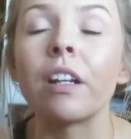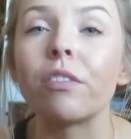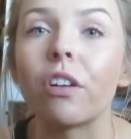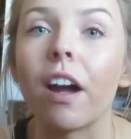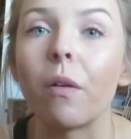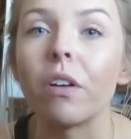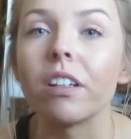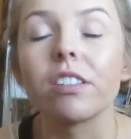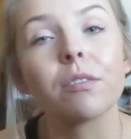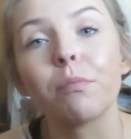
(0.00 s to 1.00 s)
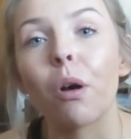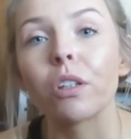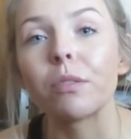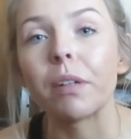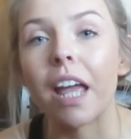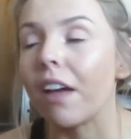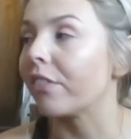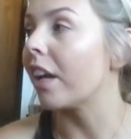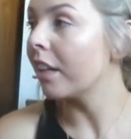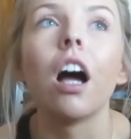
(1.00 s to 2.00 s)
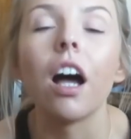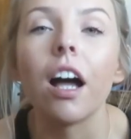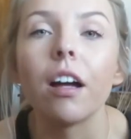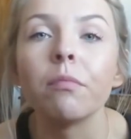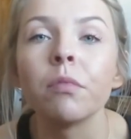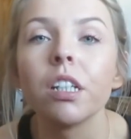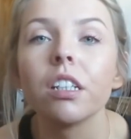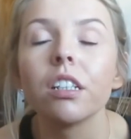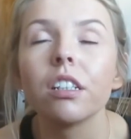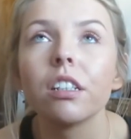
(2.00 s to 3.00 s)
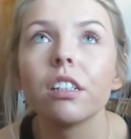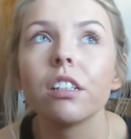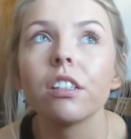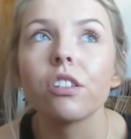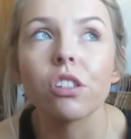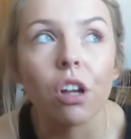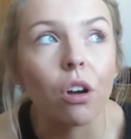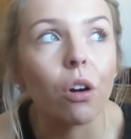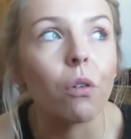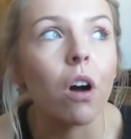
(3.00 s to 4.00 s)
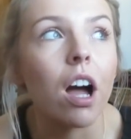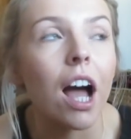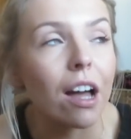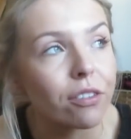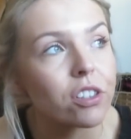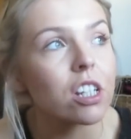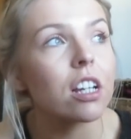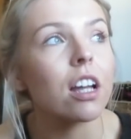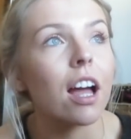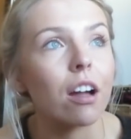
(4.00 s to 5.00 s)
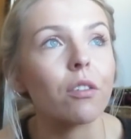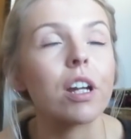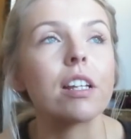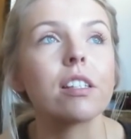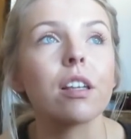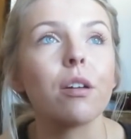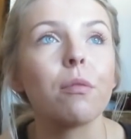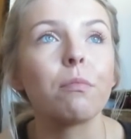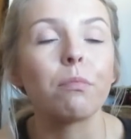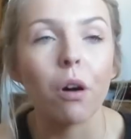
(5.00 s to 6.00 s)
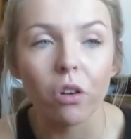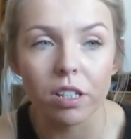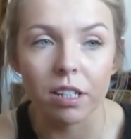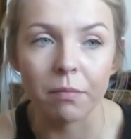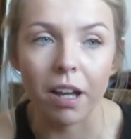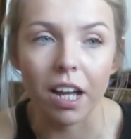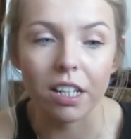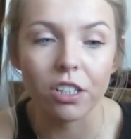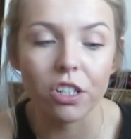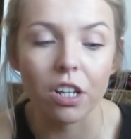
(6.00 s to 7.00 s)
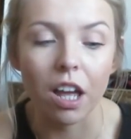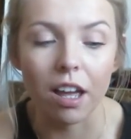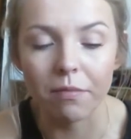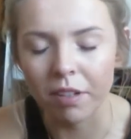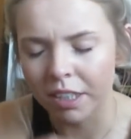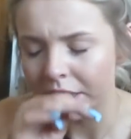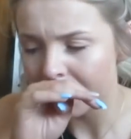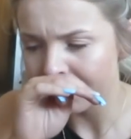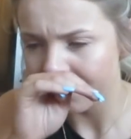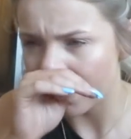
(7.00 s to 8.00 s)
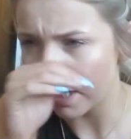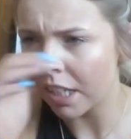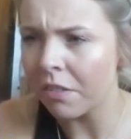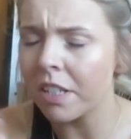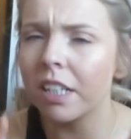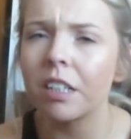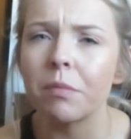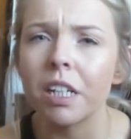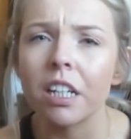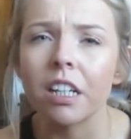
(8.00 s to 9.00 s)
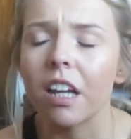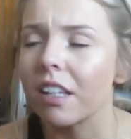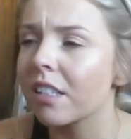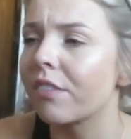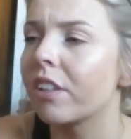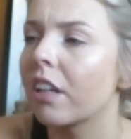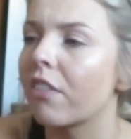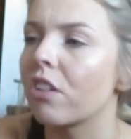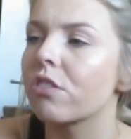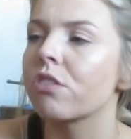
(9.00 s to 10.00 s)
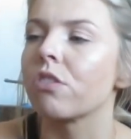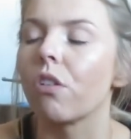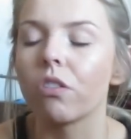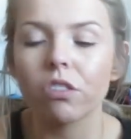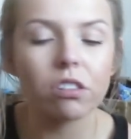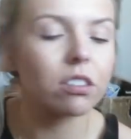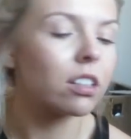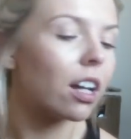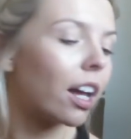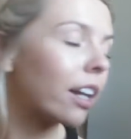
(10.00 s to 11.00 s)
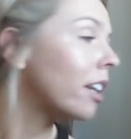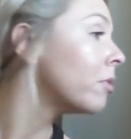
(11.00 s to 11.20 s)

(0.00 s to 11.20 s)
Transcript: 24 hours possibly ever. Um, so after Harry's boxing match, um, I think he was a little bit concussed. I feel i got snot hanging